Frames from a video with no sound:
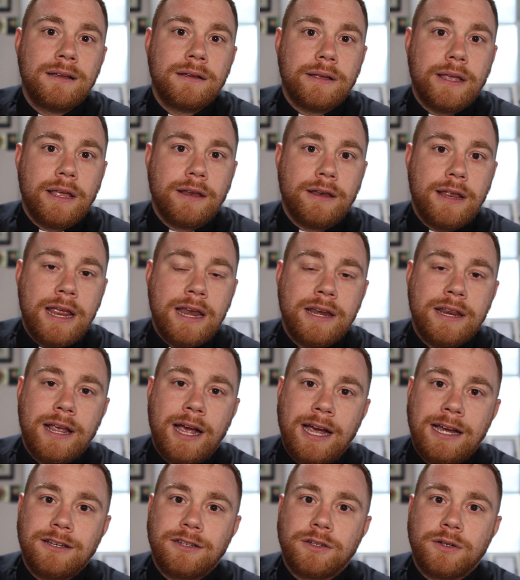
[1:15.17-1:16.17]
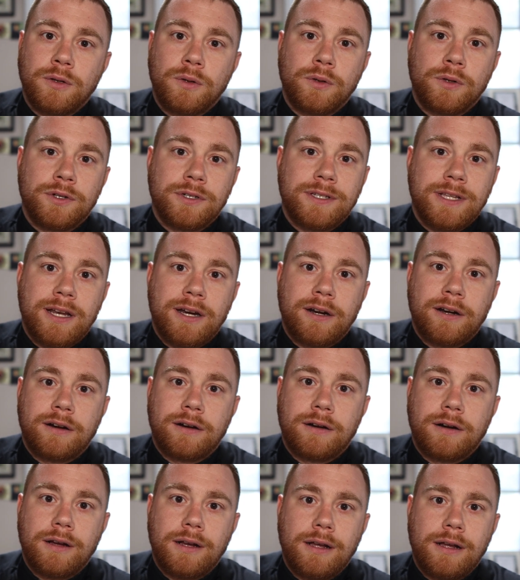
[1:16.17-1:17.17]
Again, any high schoolers that
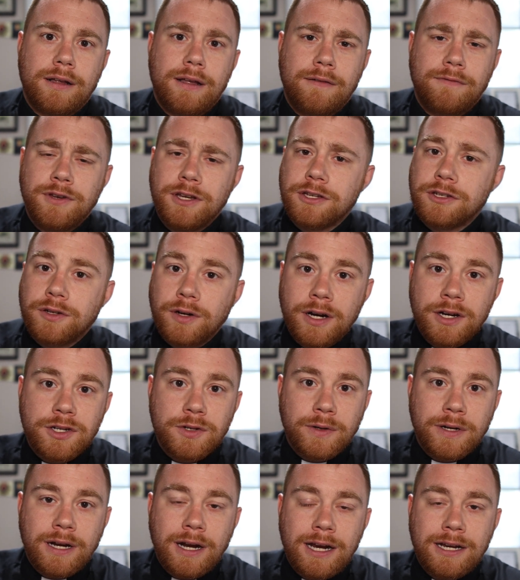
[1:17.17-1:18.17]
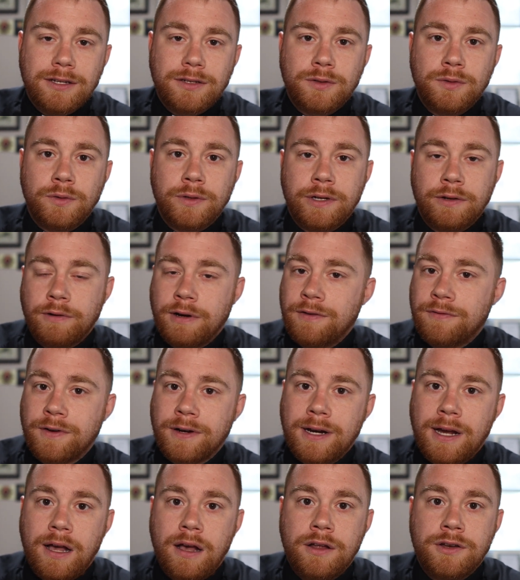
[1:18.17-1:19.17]
are uh, have just graduated high school, getting ready for
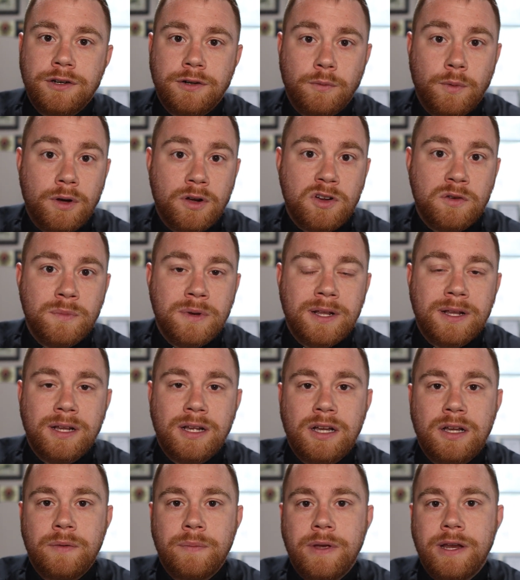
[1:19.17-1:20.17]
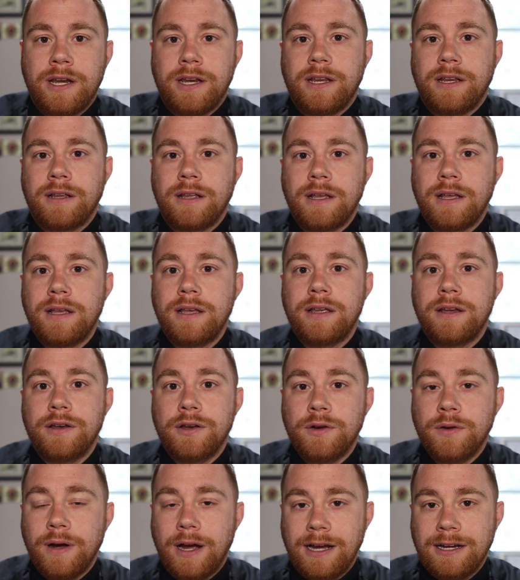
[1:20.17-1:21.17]
college, are welcome to come. Any
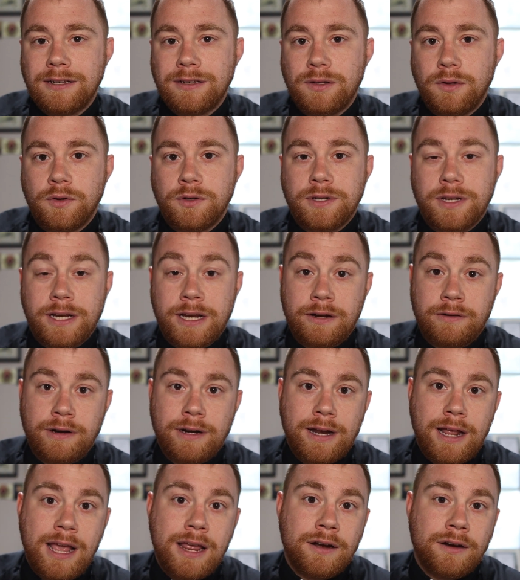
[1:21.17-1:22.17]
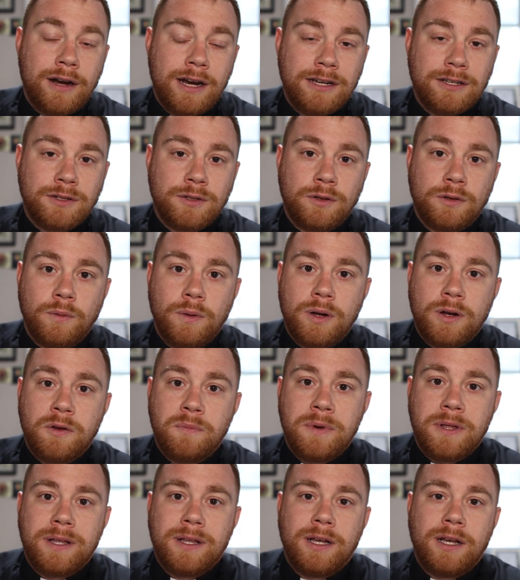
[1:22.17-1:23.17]
new high schoolers getting ready to enter high school are
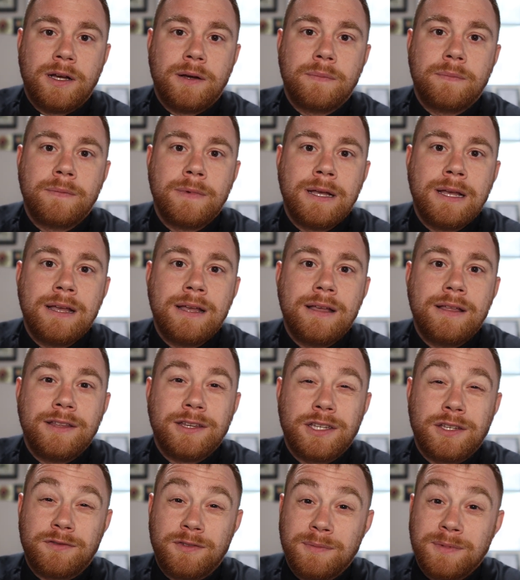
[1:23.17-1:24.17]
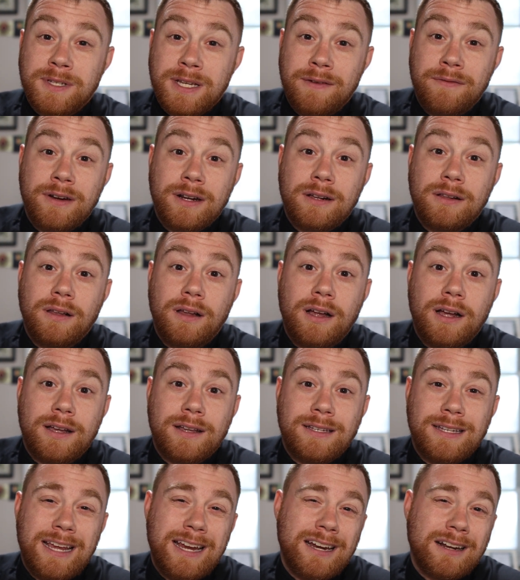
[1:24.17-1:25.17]
welcome to come. This is from 7
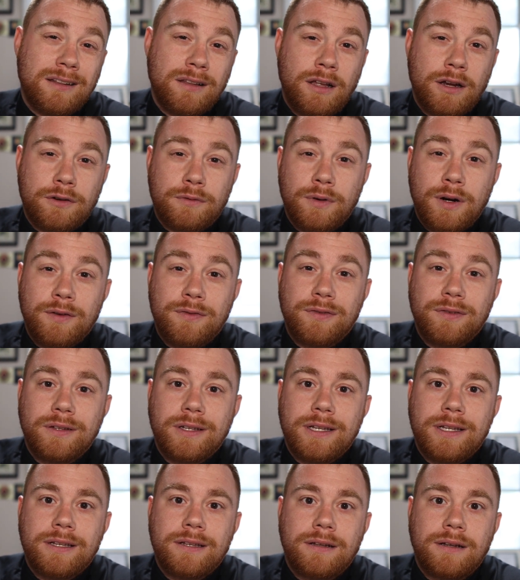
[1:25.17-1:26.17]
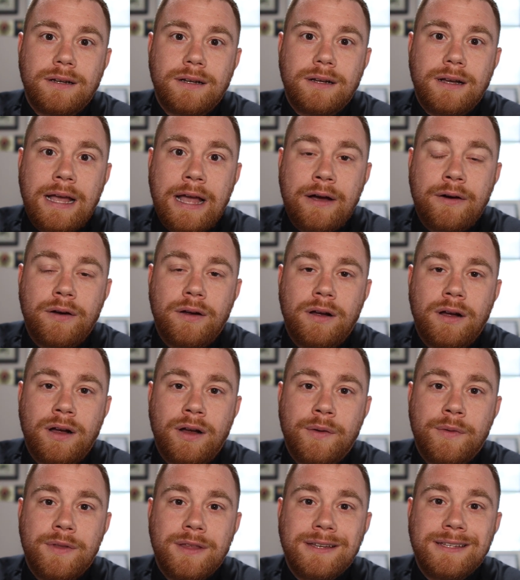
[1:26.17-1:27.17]
o'clock to 8 o'clock roughly out
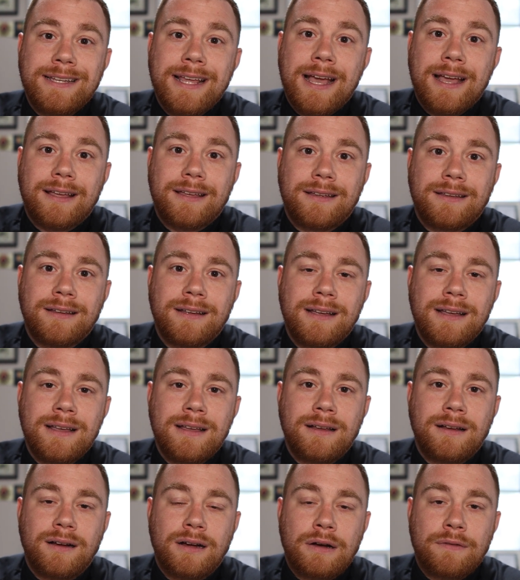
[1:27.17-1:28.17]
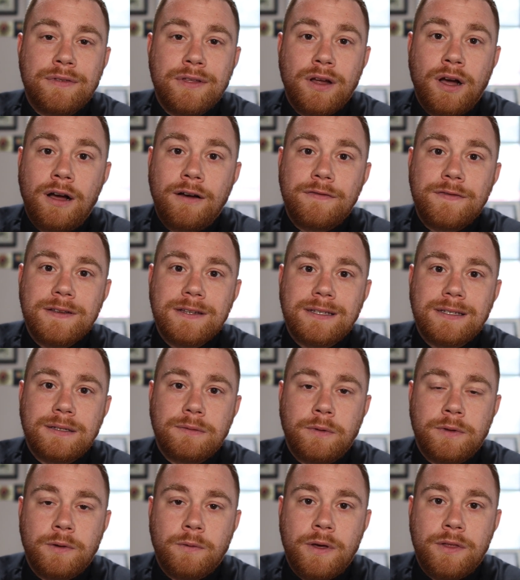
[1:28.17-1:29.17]
on the deck of the office
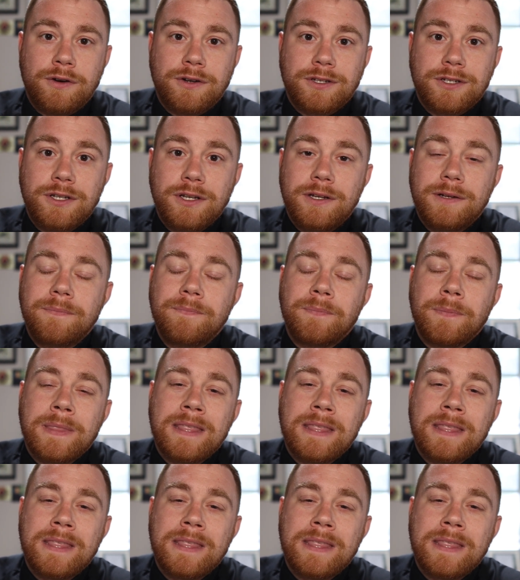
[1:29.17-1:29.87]
when the weather is good.